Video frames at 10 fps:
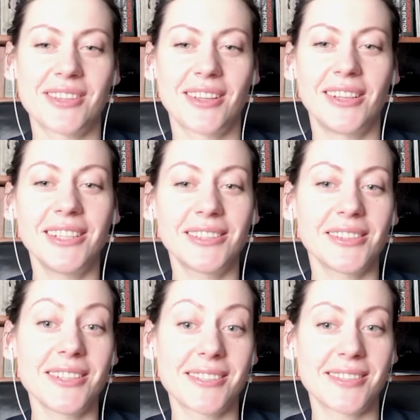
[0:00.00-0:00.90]
little
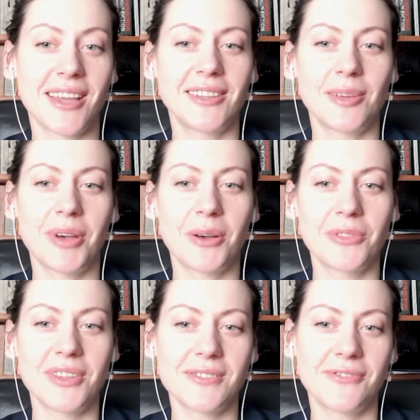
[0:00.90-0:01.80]
is said about this